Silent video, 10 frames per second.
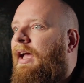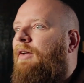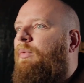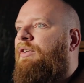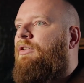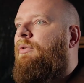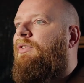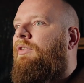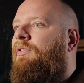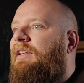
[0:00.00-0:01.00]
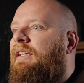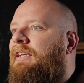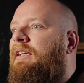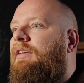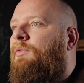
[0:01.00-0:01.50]
and reduces the
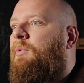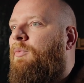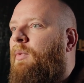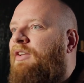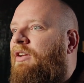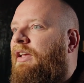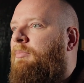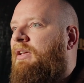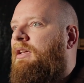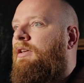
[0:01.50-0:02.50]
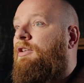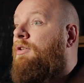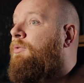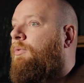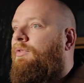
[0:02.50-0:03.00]
ease with which it can be
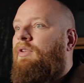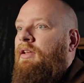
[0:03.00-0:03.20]
used